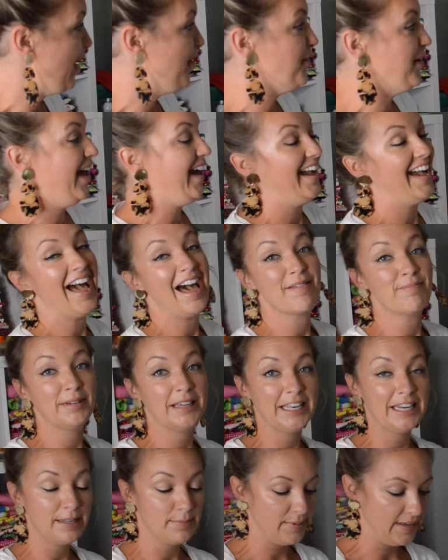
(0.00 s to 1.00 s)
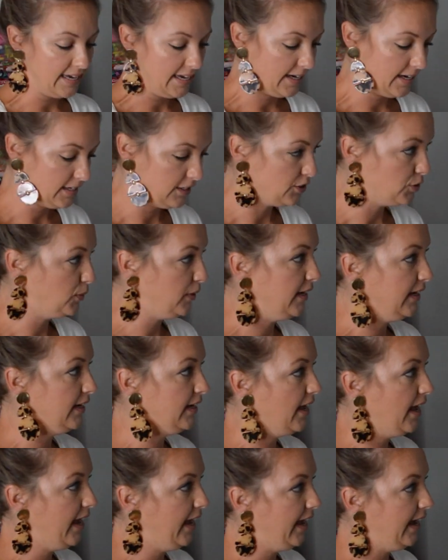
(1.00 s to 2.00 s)
Okay, I'm going to be doing
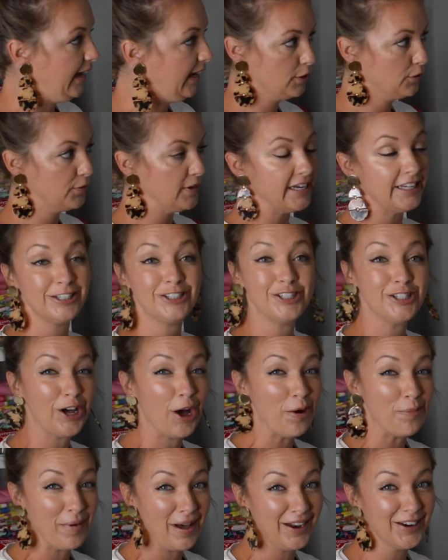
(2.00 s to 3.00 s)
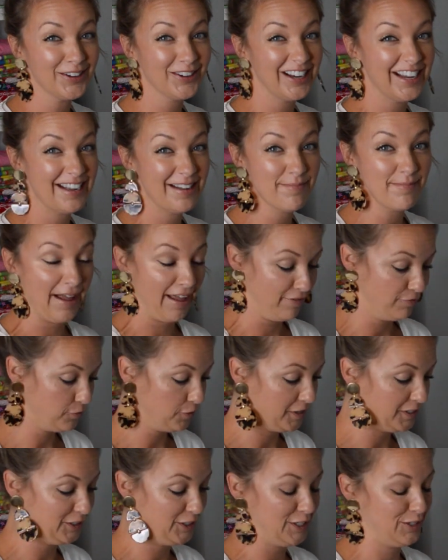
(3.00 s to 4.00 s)
a 3-inch tall monogram by 4
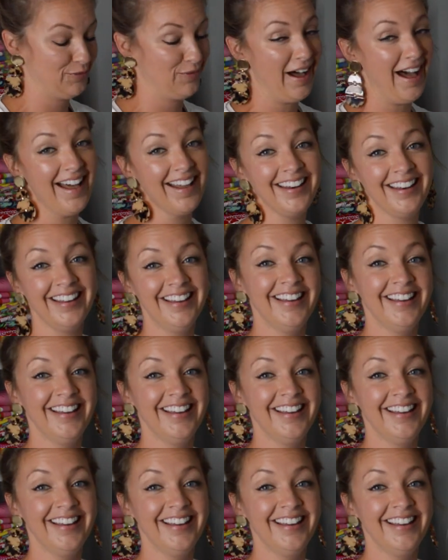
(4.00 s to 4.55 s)
inches wide,